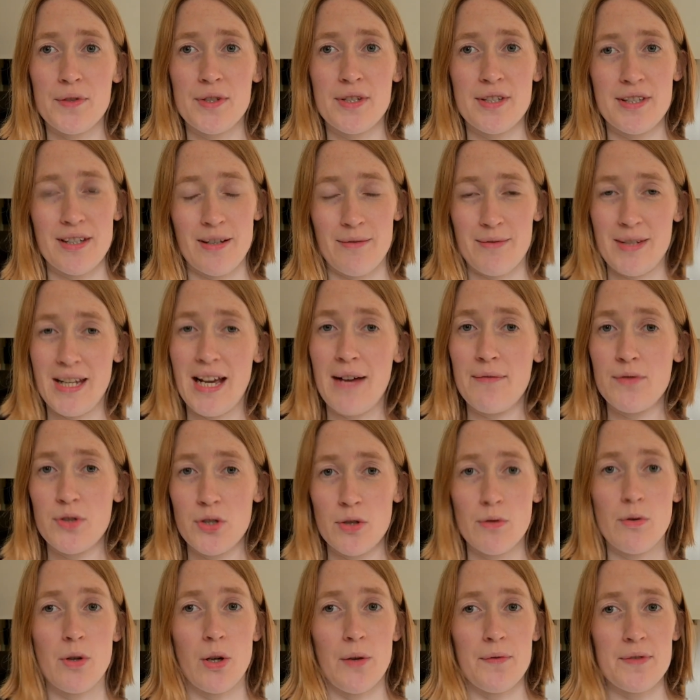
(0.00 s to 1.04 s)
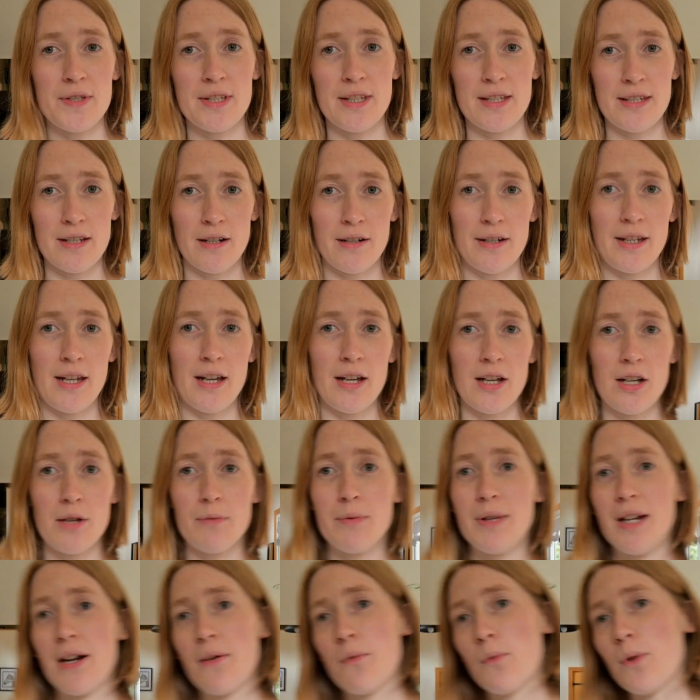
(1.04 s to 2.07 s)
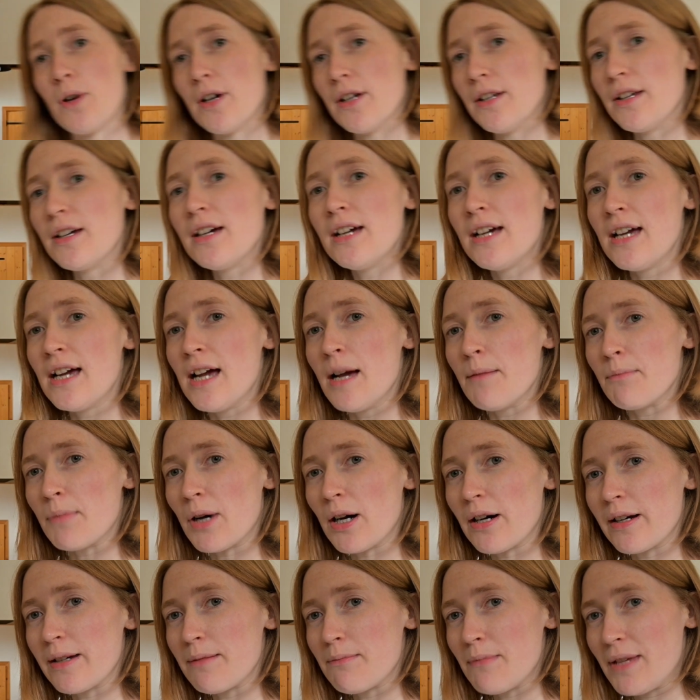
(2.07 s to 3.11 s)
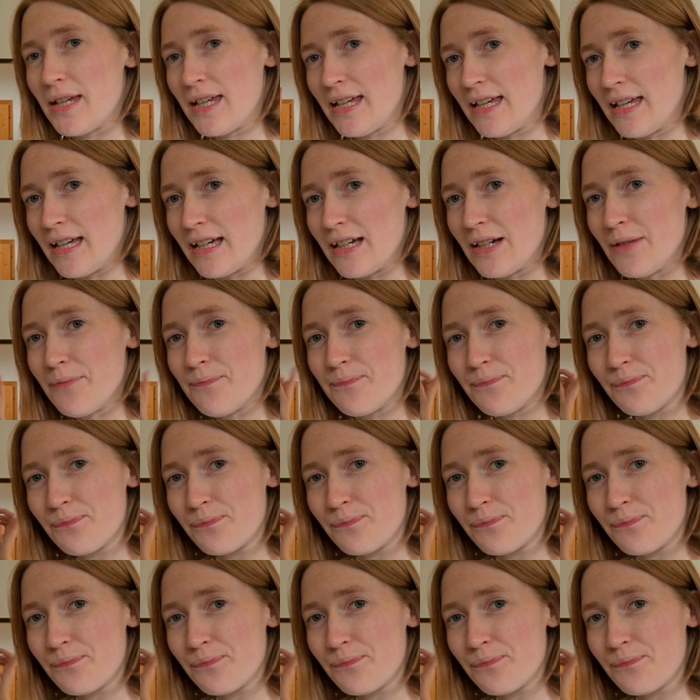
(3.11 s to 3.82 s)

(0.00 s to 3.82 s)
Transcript: So we have two lofts in the tiny home. We have one behind me here.